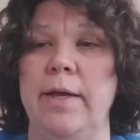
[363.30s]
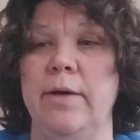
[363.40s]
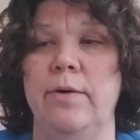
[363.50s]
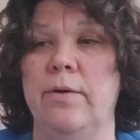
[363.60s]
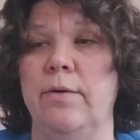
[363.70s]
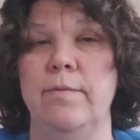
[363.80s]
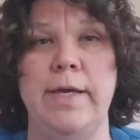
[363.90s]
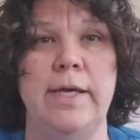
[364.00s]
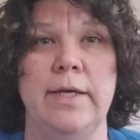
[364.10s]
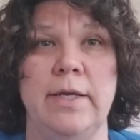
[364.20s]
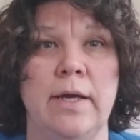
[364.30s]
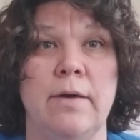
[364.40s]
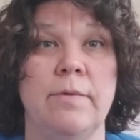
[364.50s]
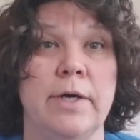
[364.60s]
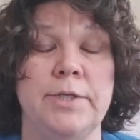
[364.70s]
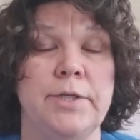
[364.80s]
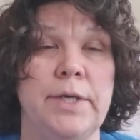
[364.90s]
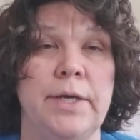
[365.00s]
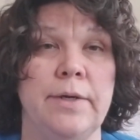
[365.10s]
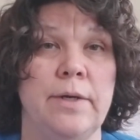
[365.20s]
go a whole week and not wash your
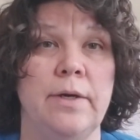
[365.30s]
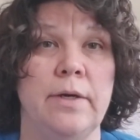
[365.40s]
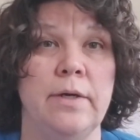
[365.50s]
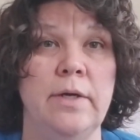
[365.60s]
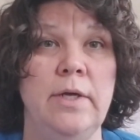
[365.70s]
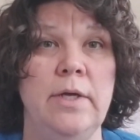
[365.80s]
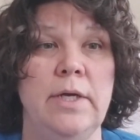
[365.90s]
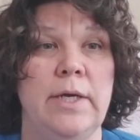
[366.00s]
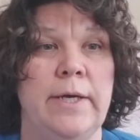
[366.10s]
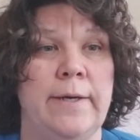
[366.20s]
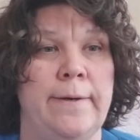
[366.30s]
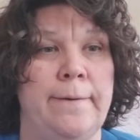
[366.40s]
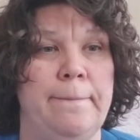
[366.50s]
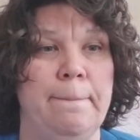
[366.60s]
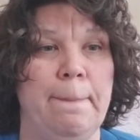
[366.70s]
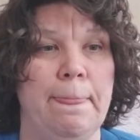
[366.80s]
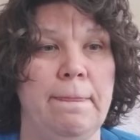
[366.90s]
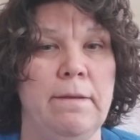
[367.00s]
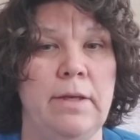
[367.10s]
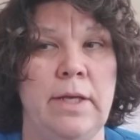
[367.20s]
hair at all,
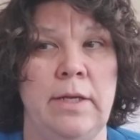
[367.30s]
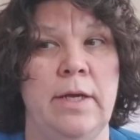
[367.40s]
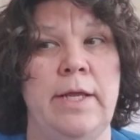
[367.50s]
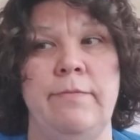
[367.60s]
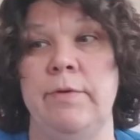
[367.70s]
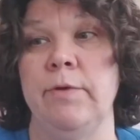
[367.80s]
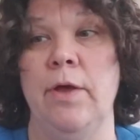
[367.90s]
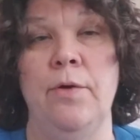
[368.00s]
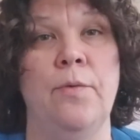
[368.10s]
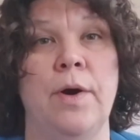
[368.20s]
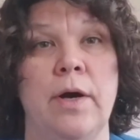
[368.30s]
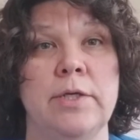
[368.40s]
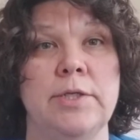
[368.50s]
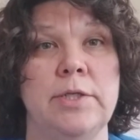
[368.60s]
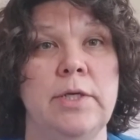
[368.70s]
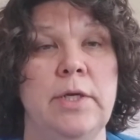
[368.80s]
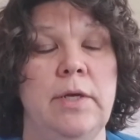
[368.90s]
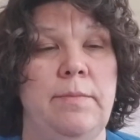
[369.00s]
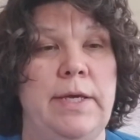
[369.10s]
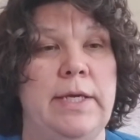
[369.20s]
and not even co-wash.
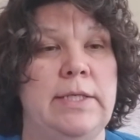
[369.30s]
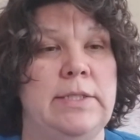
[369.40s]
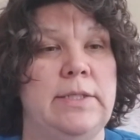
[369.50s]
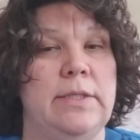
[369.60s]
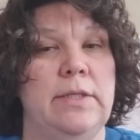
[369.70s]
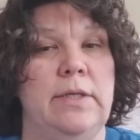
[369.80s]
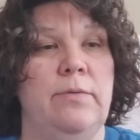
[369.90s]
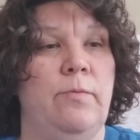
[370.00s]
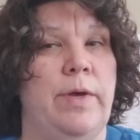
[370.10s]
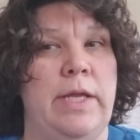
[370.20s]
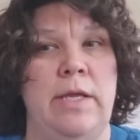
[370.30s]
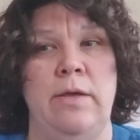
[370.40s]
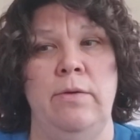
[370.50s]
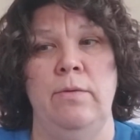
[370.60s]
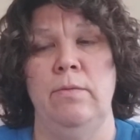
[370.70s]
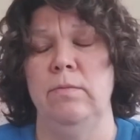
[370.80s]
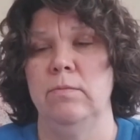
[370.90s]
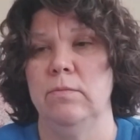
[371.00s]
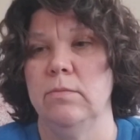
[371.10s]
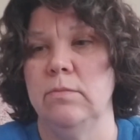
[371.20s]
Because when you
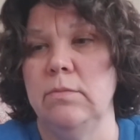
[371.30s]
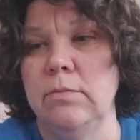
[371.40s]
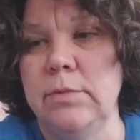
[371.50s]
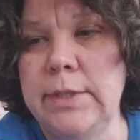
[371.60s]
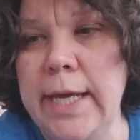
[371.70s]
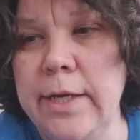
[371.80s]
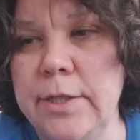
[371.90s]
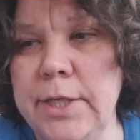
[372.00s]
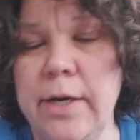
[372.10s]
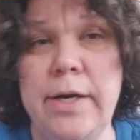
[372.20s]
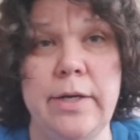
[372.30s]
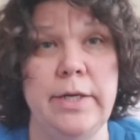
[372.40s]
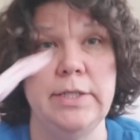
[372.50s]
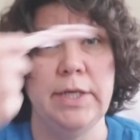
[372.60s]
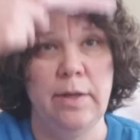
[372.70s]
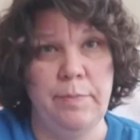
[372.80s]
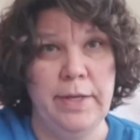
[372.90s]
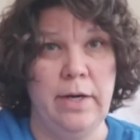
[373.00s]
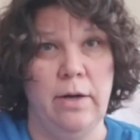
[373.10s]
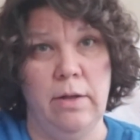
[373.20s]
take your shower, you're just gonna
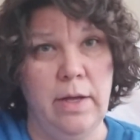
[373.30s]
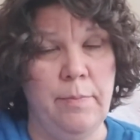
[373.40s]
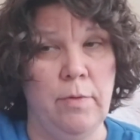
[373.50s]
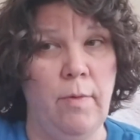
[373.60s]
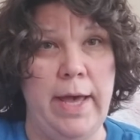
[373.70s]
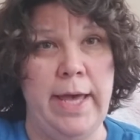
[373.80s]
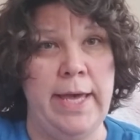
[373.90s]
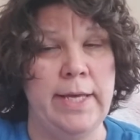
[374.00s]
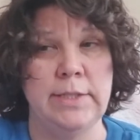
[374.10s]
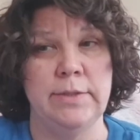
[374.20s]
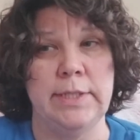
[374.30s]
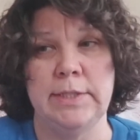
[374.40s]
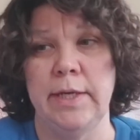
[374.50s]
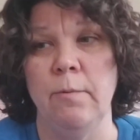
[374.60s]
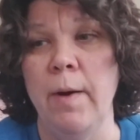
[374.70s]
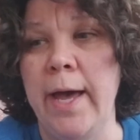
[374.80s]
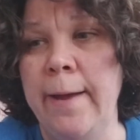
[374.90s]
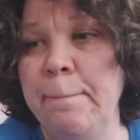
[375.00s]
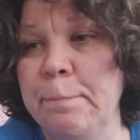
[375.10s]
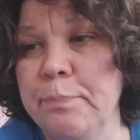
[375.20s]
pin it all up away so it doesn't get
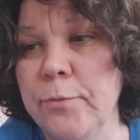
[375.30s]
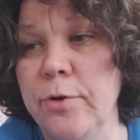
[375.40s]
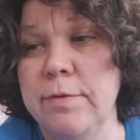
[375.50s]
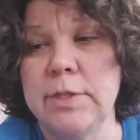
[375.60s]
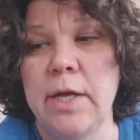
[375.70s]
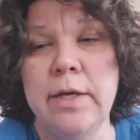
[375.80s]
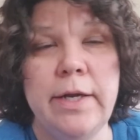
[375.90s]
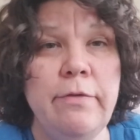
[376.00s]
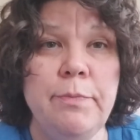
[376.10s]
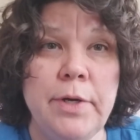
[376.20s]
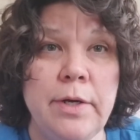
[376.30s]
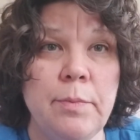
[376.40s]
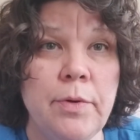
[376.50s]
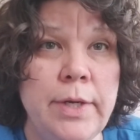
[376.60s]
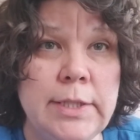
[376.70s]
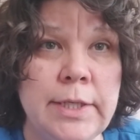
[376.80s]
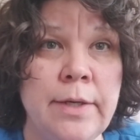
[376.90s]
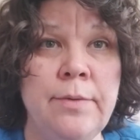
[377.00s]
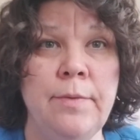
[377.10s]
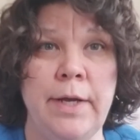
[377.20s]
wet, or if it's long enough, put it in a
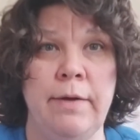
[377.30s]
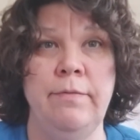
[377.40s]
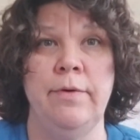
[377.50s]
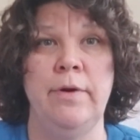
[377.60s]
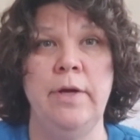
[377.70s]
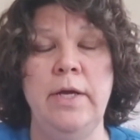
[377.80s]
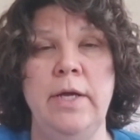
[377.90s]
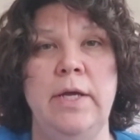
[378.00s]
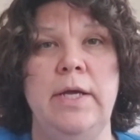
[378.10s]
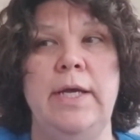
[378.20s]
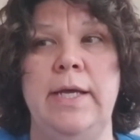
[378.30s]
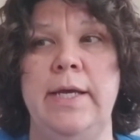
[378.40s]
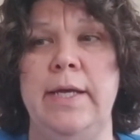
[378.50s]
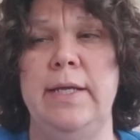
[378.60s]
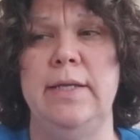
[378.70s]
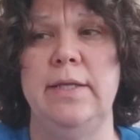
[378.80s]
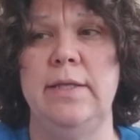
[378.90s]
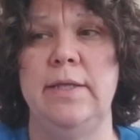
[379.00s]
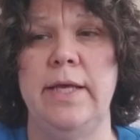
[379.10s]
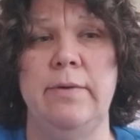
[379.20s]
ponytail, whatever. And
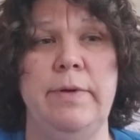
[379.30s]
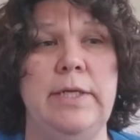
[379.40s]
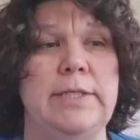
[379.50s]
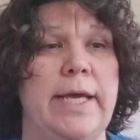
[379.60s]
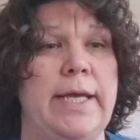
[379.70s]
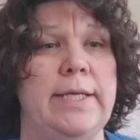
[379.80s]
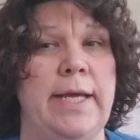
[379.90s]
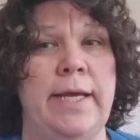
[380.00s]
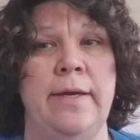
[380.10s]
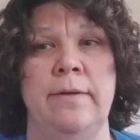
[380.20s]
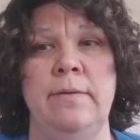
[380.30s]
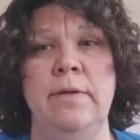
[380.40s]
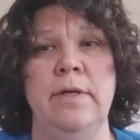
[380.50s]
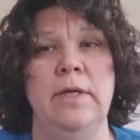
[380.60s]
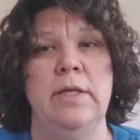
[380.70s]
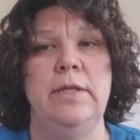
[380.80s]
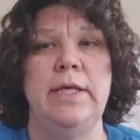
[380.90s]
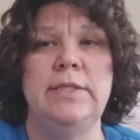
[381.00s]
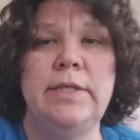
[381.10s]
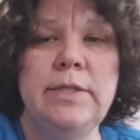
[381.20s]
then when you take it down,
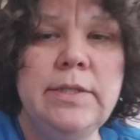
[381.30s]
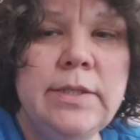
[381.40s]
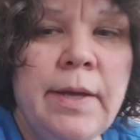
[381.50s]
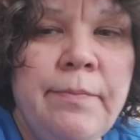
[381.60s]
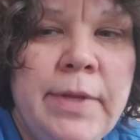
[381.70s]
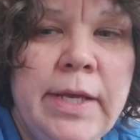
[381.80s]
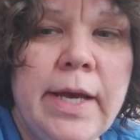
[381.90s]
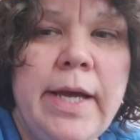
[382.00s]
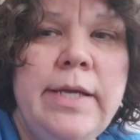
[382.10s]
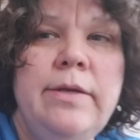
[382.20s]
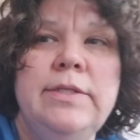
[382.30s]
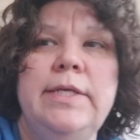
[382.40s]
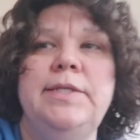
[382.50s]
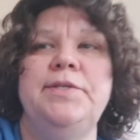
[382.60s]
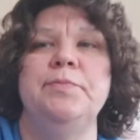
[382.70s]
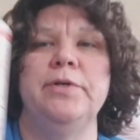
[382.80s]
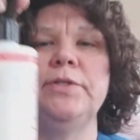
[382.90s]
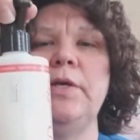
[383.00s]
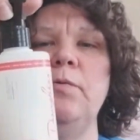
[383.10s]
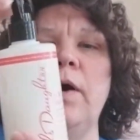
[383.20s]
this is something I use. This is
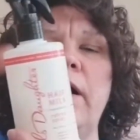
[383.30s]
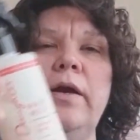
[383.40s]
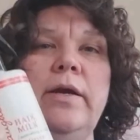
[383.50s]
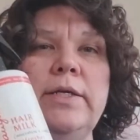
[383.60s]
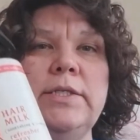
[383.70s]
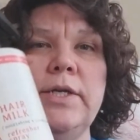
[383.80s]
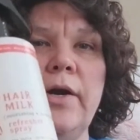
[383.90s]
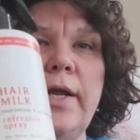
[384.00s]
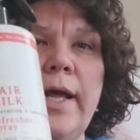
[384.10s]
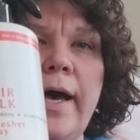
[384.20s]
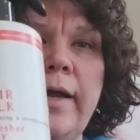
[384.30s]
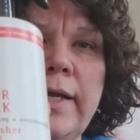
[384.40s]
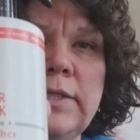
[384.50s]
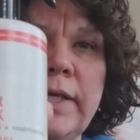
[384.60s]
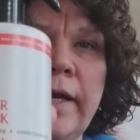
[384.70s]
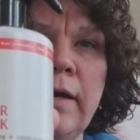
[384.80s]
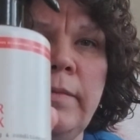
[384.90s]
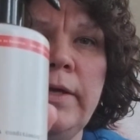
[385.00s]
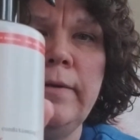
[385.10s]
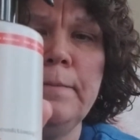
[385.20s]
mostly water. It started out as the hair
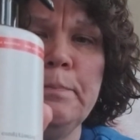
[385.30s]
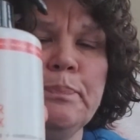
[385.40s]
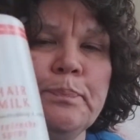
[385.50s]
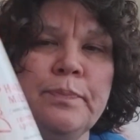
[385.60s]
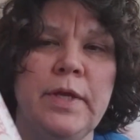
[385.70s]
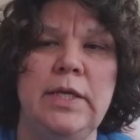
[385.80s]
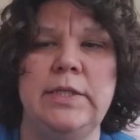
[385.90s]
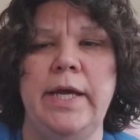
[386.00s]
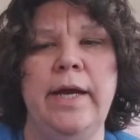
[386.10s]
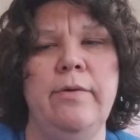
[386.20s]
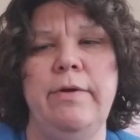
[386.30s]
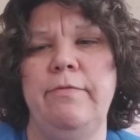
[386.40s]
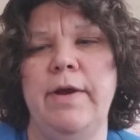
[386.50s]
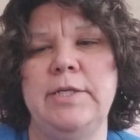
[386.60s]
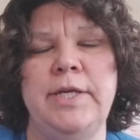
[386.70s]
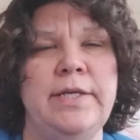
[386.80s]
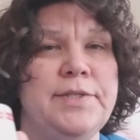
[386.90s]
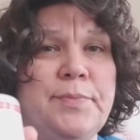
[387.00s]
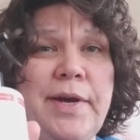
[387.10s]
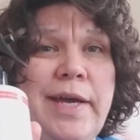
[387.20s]
melt. It's a hair refreshing
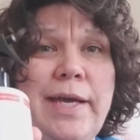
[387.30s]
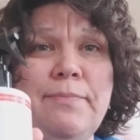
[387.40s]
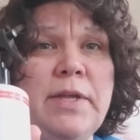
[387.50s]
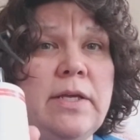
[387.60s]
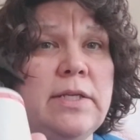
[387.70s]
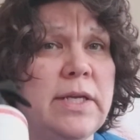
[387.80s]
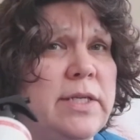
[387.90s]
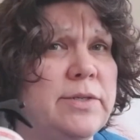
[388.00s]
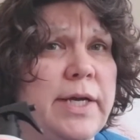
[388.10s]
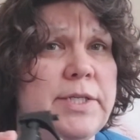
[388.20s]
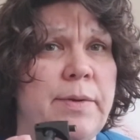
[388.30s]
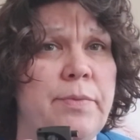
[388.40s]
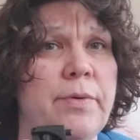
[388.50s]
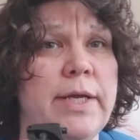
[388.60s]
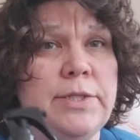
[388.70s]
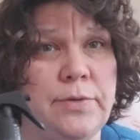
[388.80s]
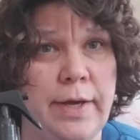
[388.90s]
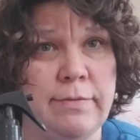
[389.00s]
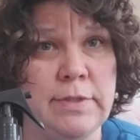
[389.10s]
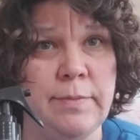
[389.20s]
spray, not a dry shampoo. I do
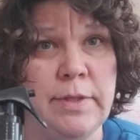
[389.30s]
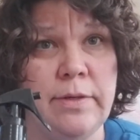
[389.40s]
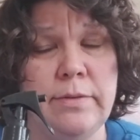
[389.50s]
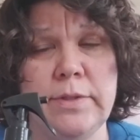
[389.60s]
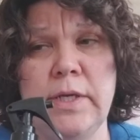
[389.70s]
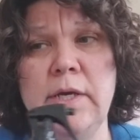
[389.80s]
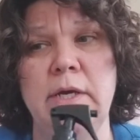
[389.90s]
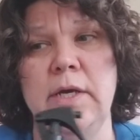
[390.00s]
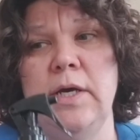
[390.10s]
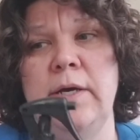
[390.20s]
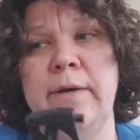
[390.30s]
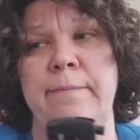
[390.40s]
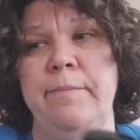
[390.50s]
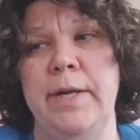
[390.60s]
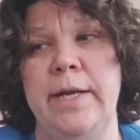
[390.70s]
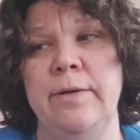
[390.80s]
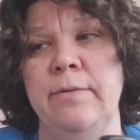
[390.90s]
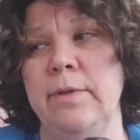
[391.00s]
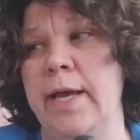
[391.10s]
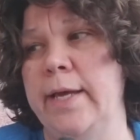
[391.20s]
have some of those, but I
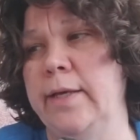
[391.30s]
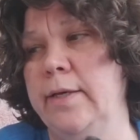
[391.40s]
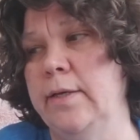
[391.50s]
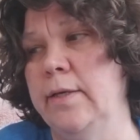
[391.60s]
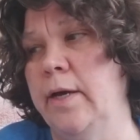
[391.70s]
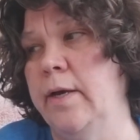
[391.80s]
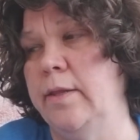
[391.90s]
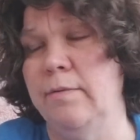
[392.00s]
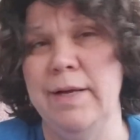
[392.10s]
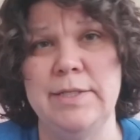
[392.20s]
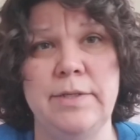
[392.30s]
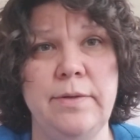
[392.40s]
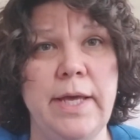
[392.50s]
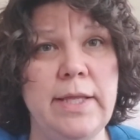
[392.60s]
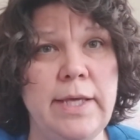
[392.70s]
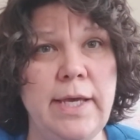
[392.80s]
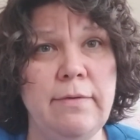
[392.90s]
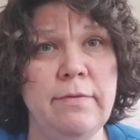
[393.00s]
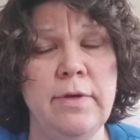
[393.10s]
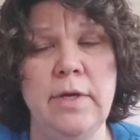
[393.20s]
don't like the residue they leave.